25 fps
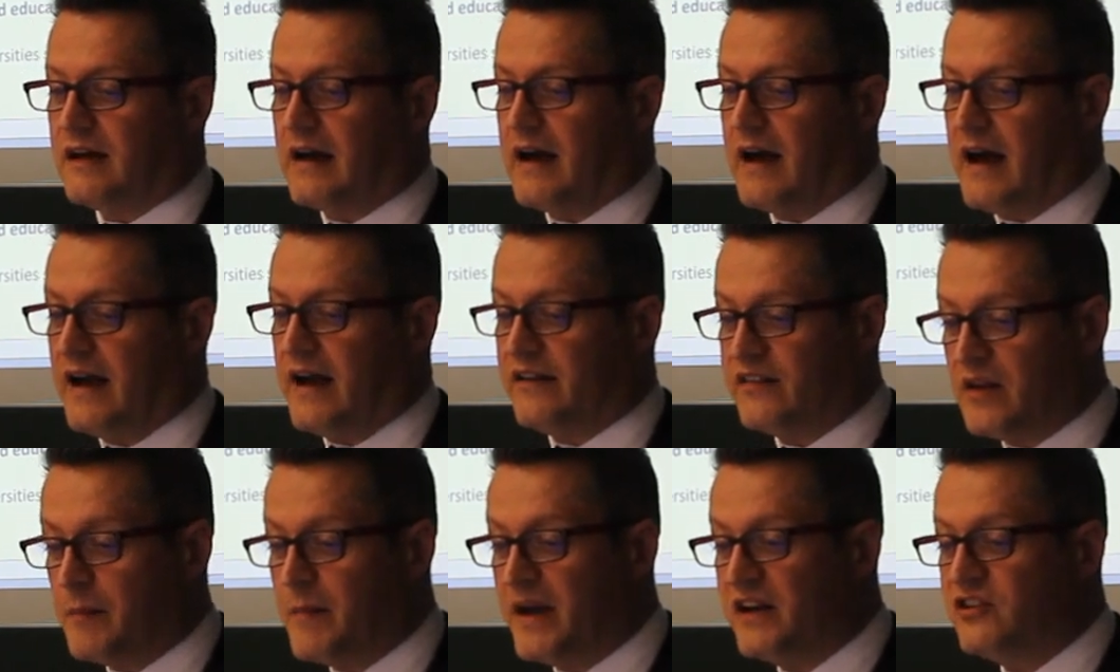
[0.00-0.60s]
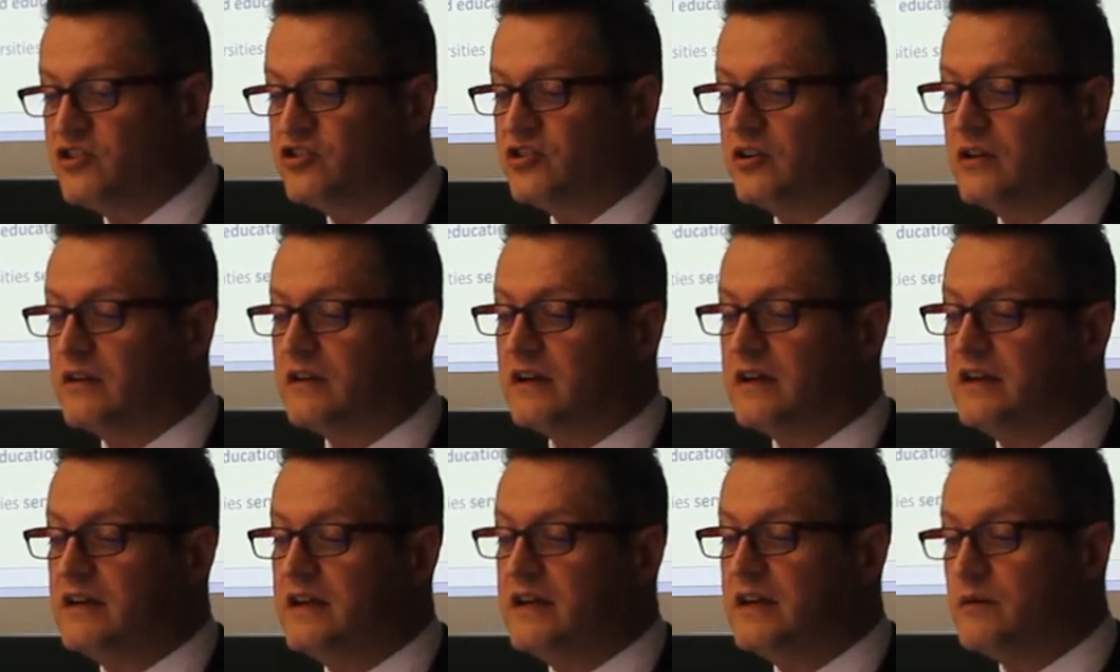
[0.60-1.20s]
As I mentioned,
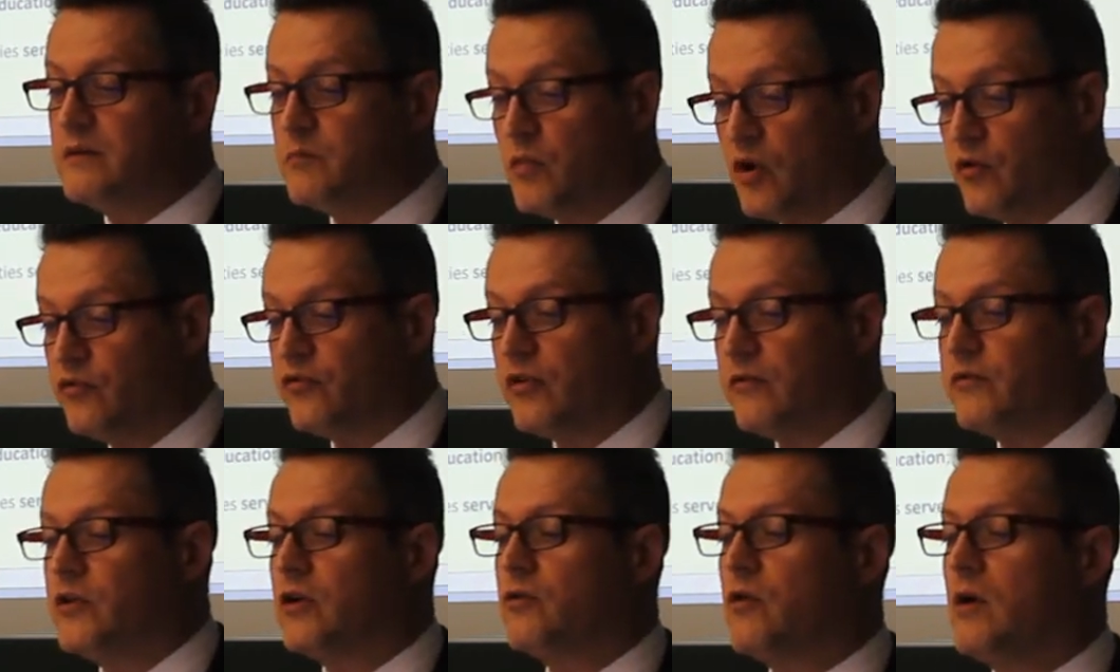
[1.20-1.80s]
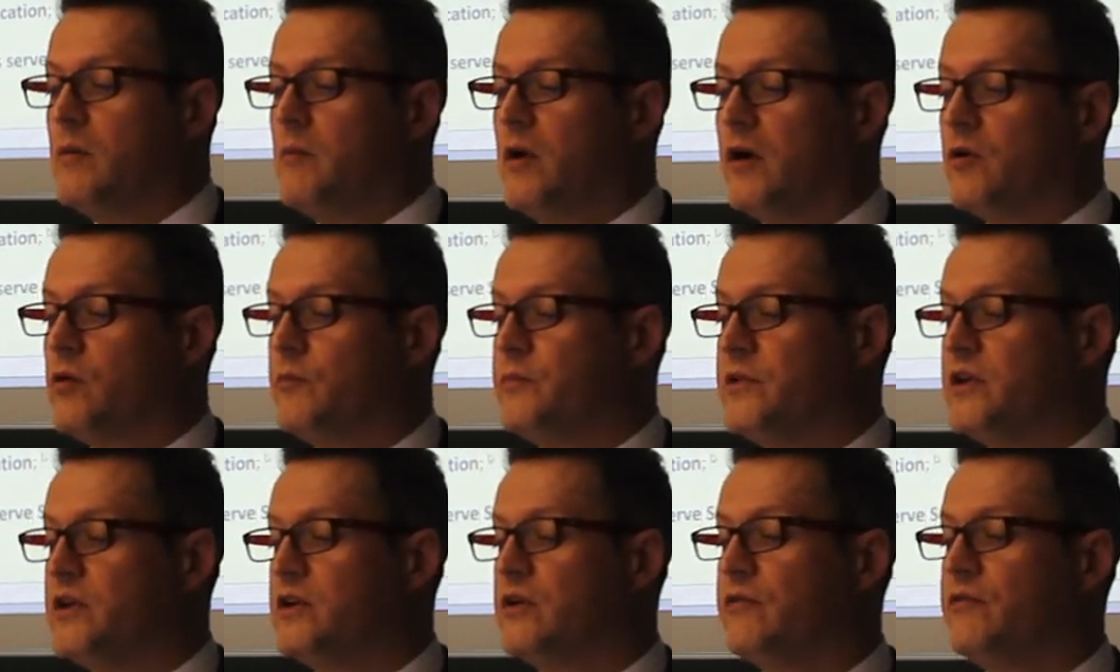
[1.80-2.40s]
indeed, most of the Coimbra
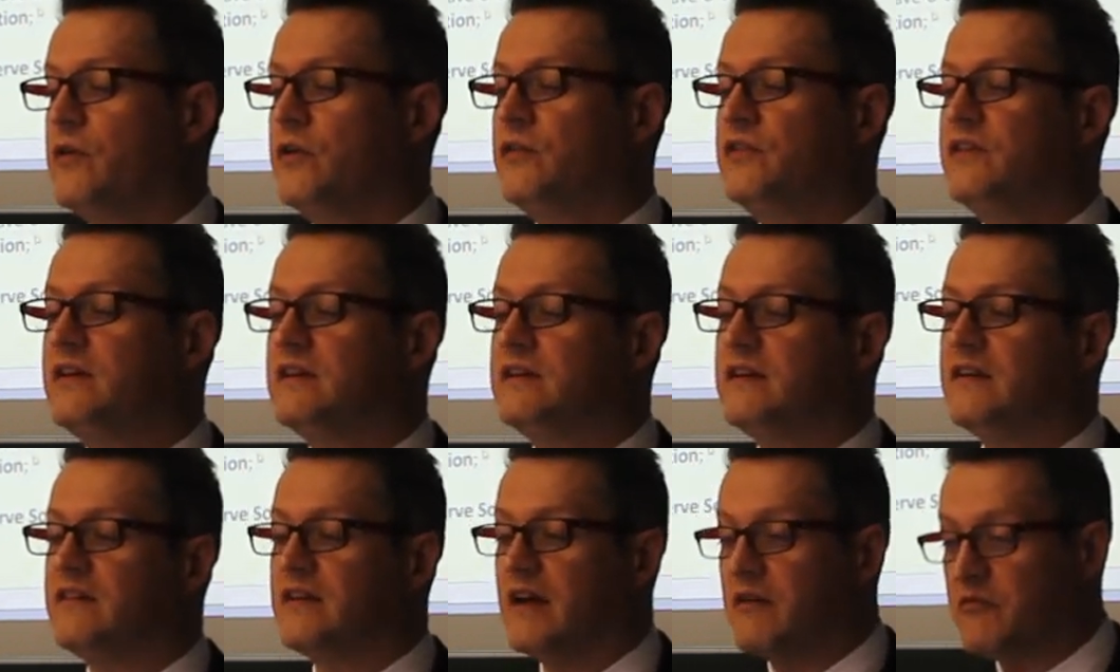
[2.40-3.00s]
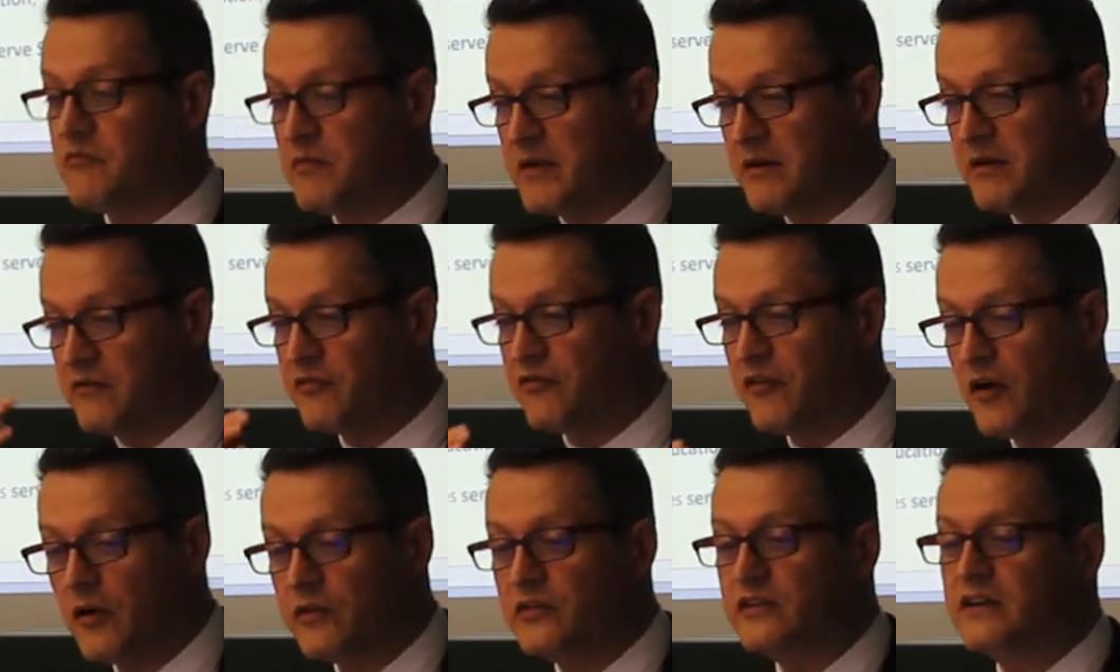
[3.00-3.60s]
Group universities have been
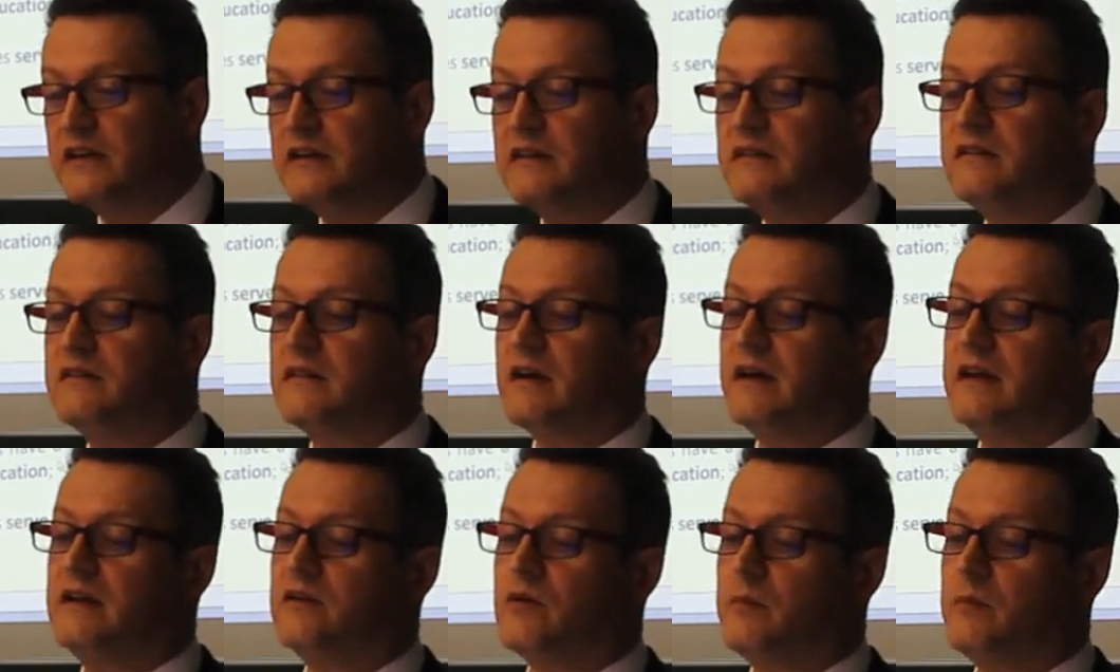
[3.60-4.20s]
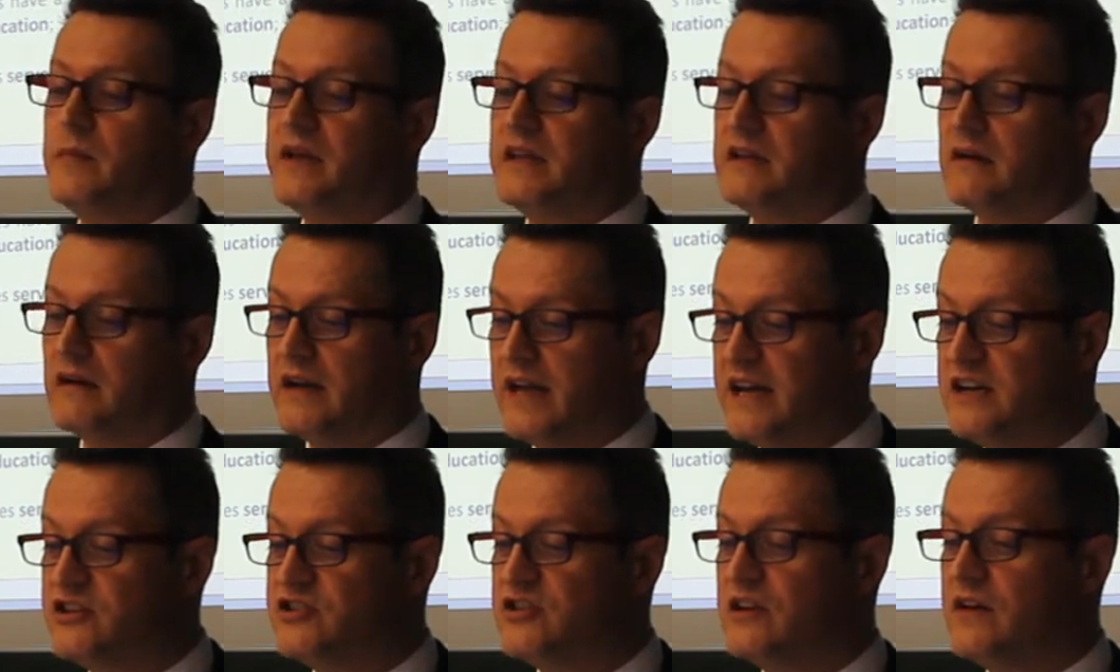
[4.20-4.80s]
founded in the Middle
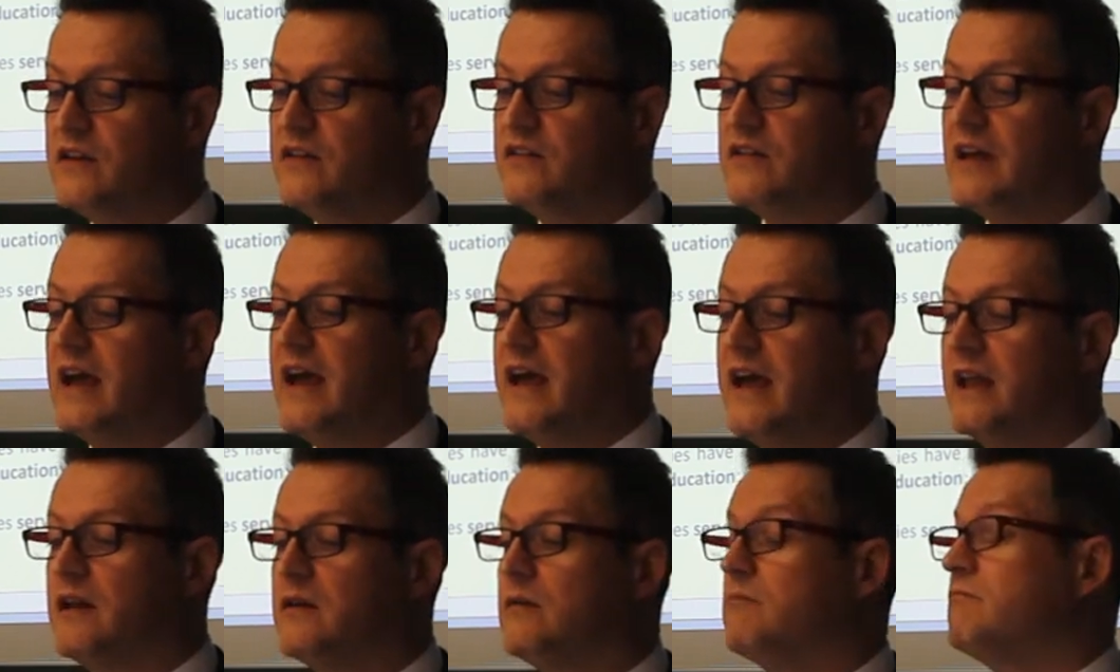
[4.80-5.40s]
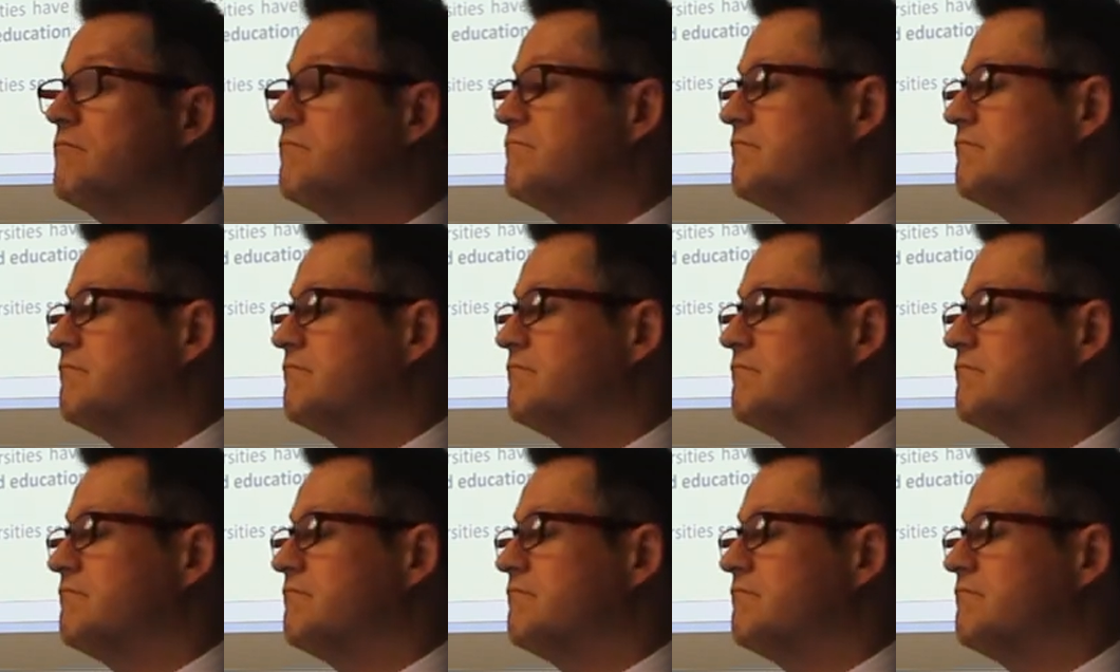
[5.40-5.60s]
Ages and